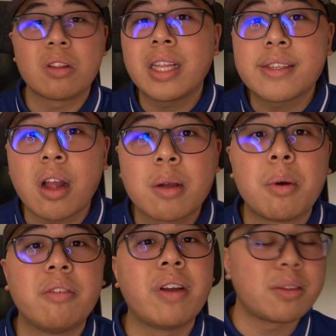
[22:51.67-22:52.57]
So let's talk
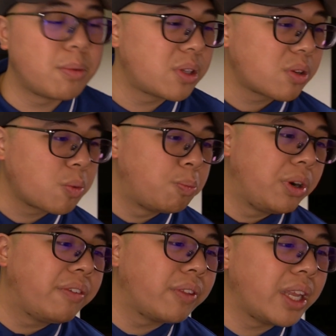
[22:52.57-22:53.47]
about investments
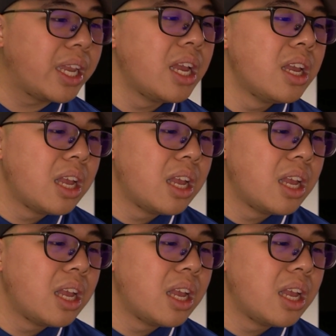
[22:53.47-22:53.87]
briefly.